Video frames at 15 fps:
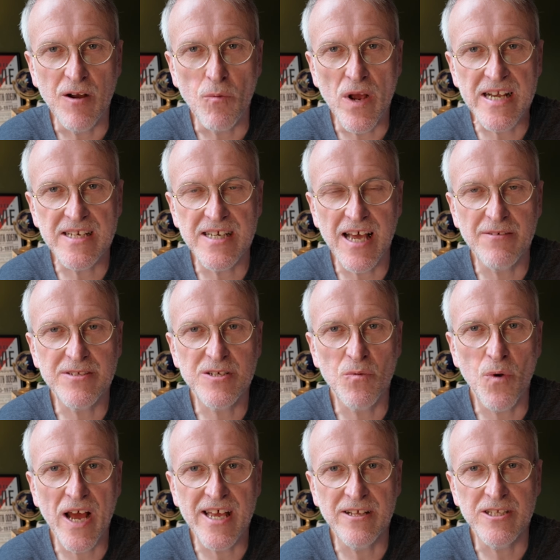I went down to
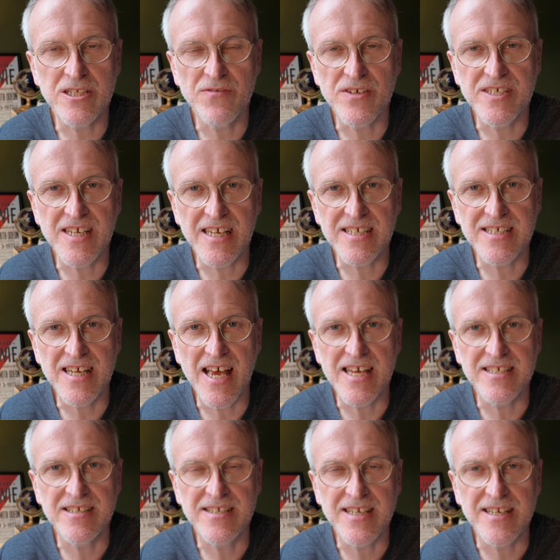Wales for six
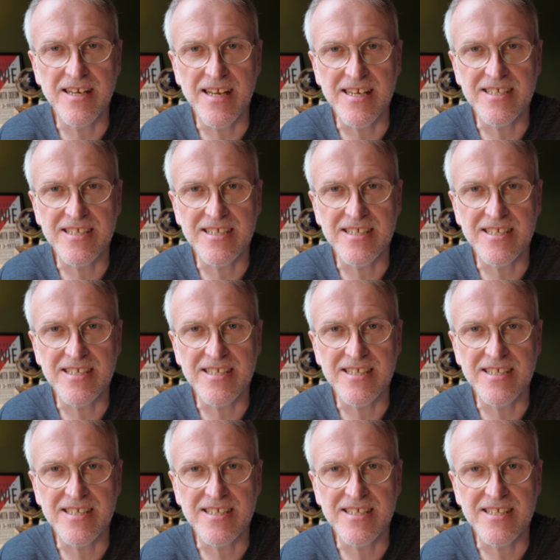days and did an